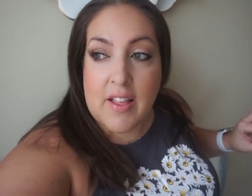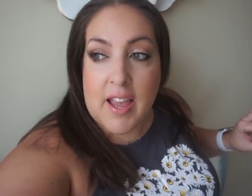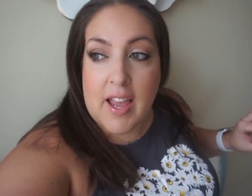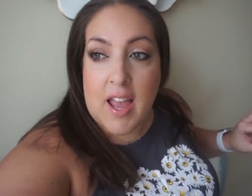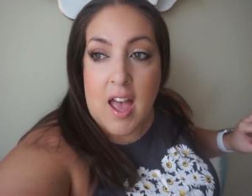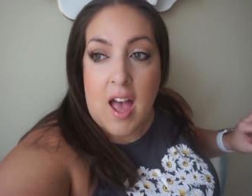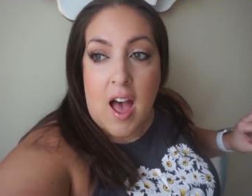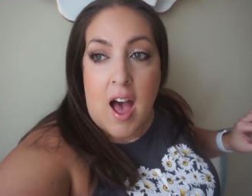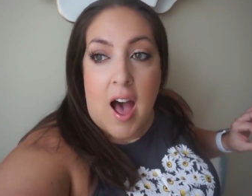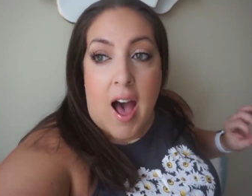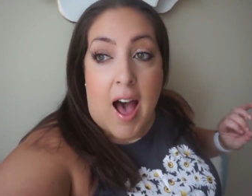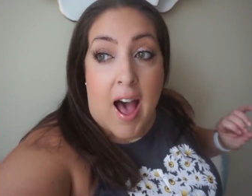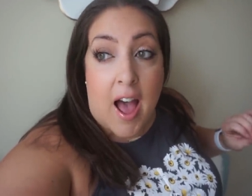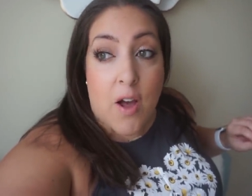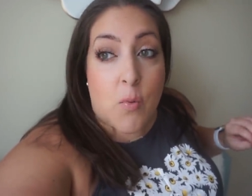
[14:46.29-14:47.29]
Like,
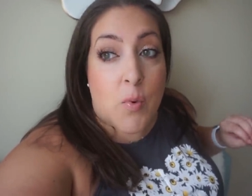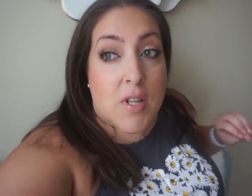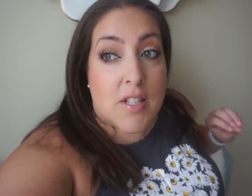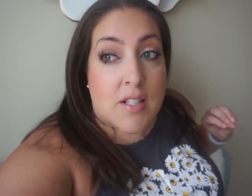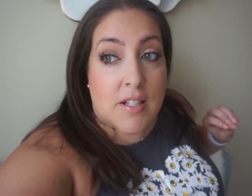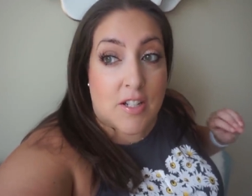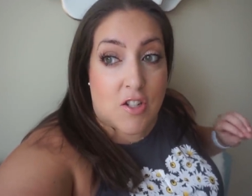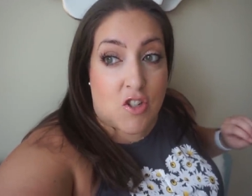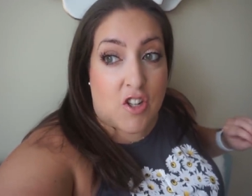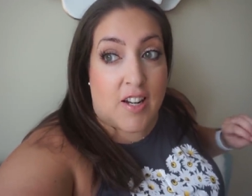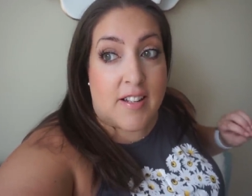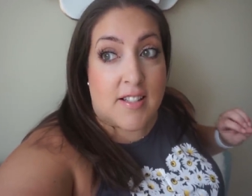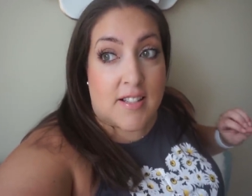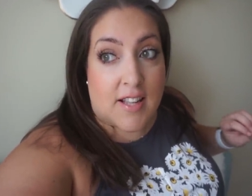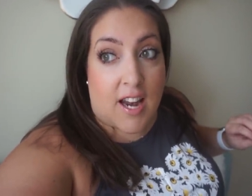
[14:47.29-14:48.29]
I was
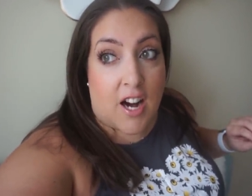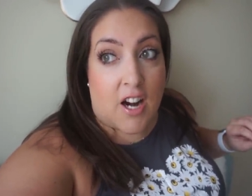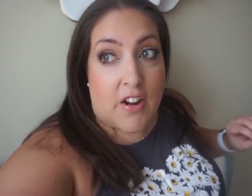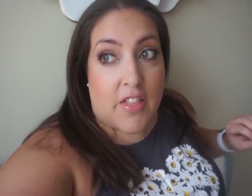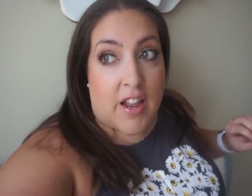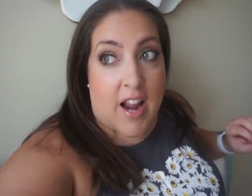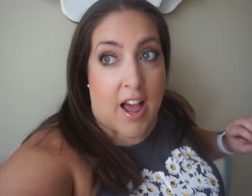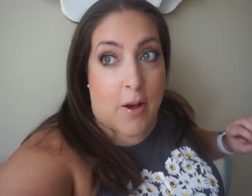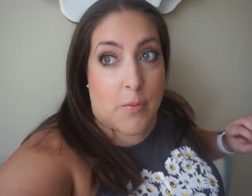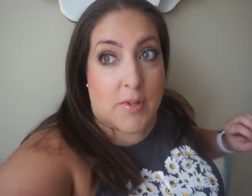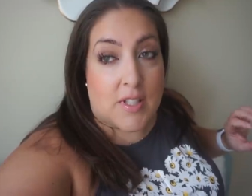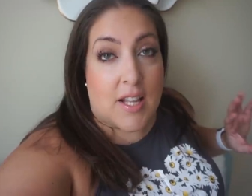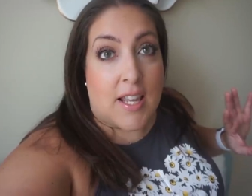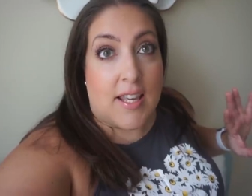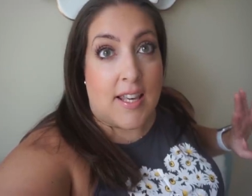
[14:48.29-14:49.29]
legit scared that I
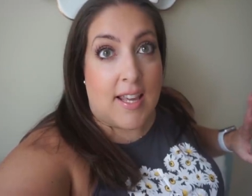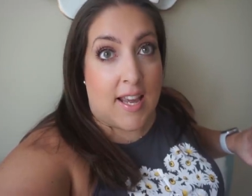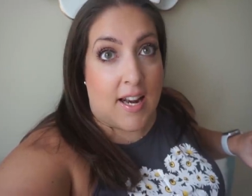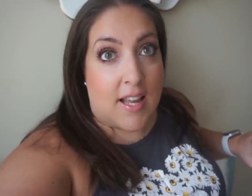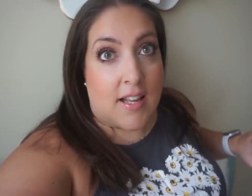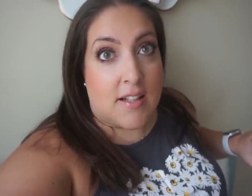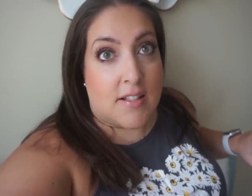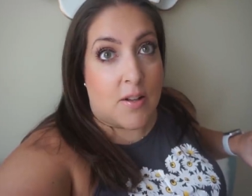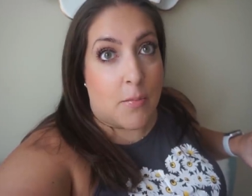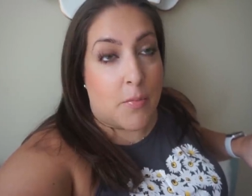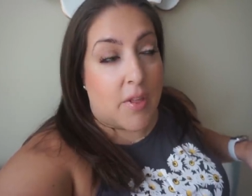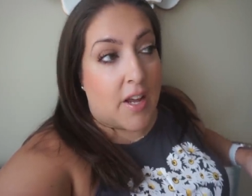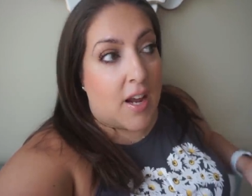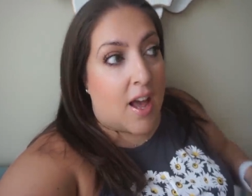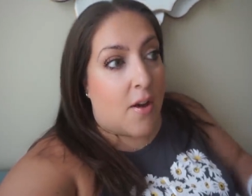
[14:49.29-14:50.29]
was, like, getting something.